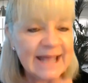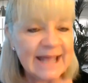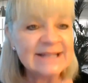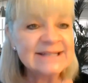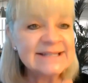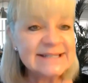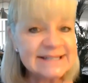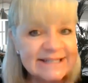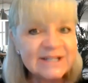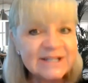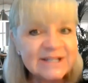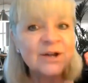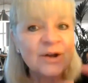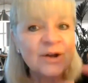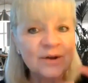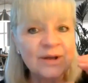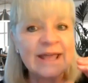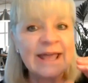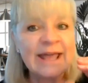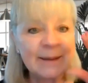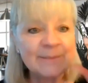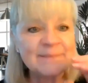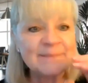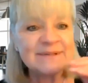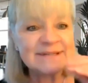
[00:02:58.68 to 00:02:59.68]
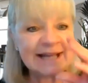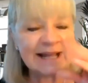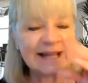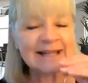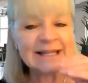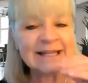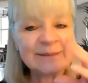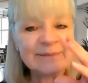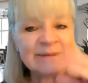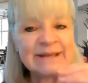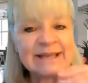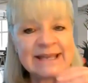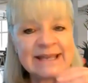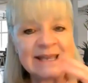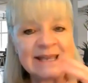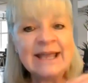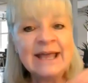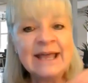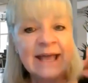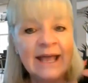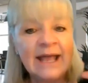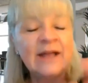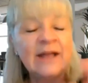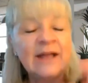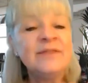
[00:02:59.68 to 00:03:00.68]
and still kept telling me.
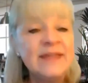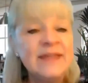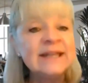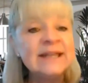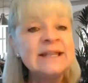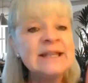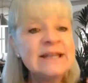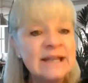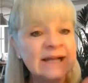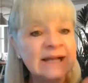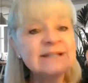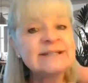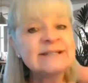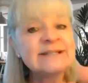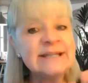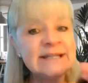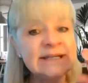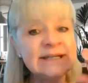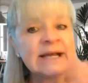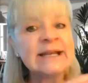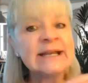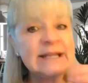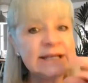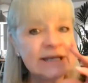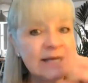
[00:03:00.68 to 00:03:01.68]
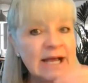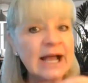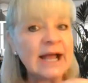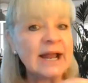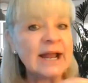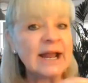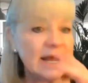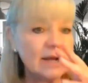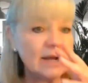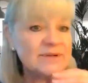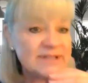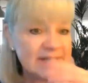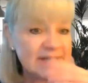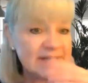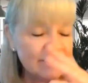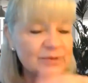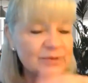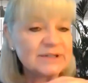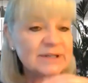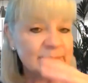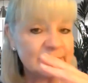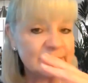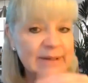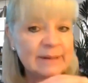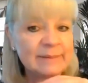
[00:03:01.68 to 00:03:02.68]
And then in 1999, I was
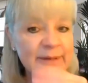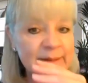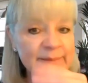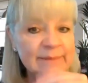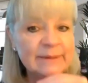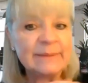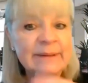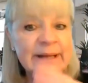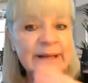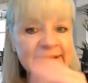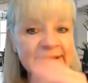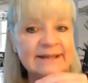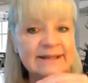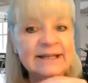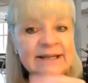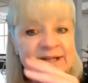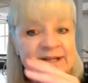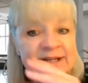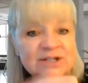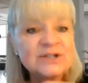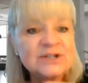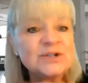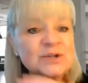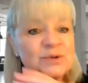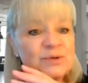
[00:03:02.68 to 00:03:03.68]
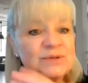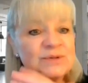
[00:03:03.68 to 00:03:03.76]
able to blah, blah, blah, blah. And then in